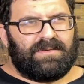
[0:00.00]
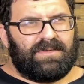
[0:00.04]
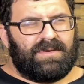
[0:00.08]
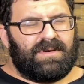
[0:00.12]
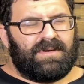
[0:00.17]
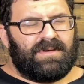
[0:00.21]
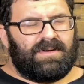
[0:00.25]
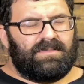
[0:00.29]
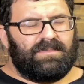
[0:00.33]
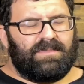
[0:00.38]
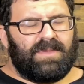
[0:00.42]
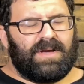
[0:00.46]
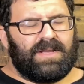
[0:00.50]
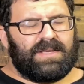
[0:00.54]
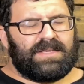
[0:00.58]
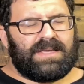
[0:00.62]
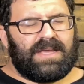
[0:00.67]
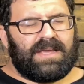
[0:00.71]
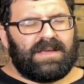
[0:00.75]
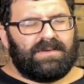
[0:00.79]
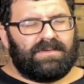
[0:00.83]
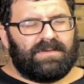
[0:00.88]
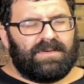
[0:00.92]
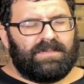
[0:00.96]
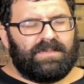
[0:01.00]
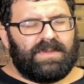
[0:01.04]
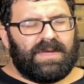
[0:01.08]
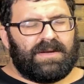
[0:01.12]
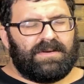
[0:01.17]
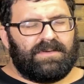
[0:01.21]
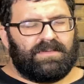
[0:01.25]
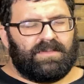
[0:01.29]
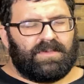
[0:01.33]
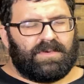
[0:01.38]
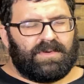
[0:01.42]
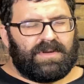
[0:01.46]
or, or Mondeo, or
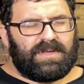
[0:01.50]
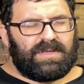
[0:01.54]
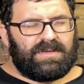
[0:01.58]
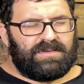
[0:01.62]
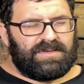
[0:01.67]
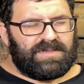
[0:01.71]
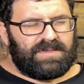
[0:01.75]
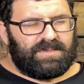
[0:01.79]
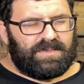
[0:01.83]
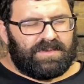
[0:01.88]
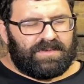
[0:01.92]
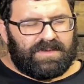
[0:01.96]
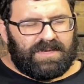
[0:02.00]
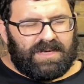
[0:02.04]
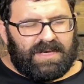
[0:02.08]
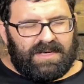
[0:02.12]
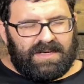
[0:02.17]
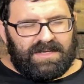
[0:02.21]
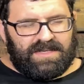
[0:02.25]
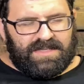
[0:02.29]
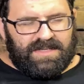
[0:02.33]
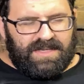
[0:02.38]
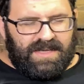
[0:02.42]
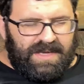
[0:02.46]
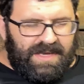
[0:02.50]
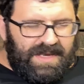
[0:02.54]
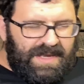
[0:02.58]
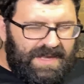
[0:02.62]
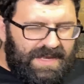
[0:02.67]
better, more usable cars.